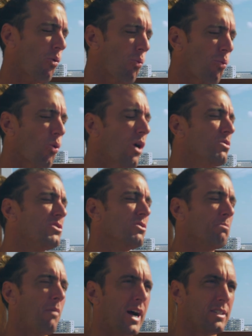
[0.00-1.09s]
What was your
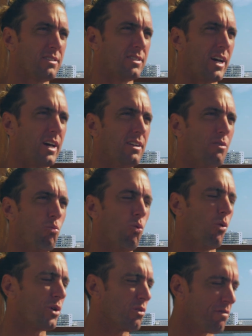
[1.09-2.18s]
mindset?
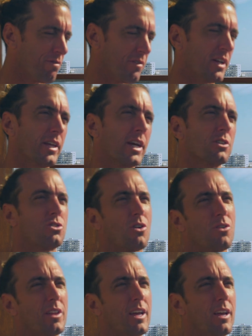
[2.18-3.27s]
What were you feeling
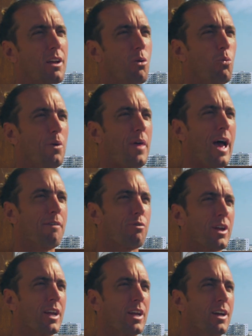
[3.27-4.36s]
internally with
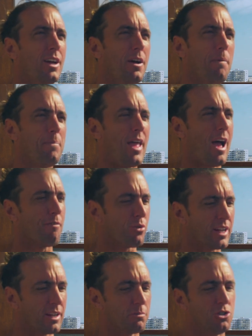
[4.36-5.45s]
every
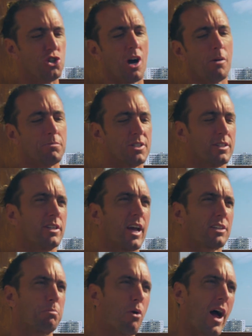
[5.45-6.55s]
jump to the
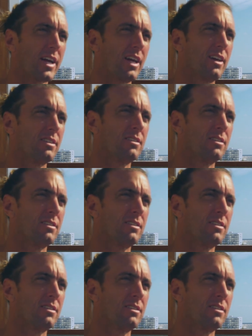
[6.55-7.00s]
next bracket?